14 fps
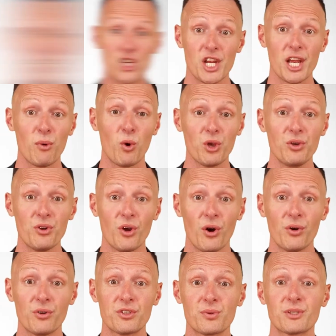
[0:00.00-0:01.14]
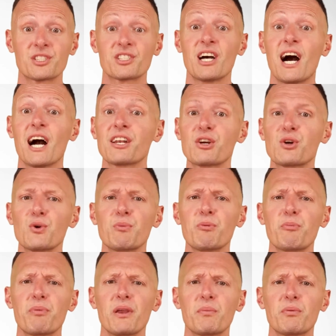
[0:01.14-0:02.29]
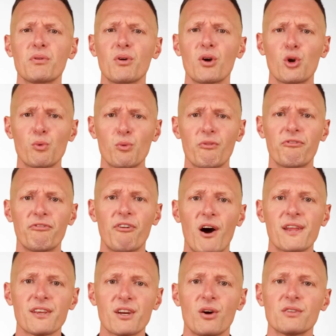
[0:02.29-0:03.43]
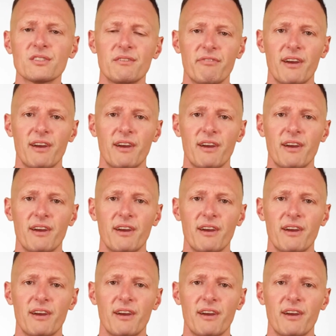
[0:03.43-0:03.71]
Share what you know to a targeted group of people who will find the content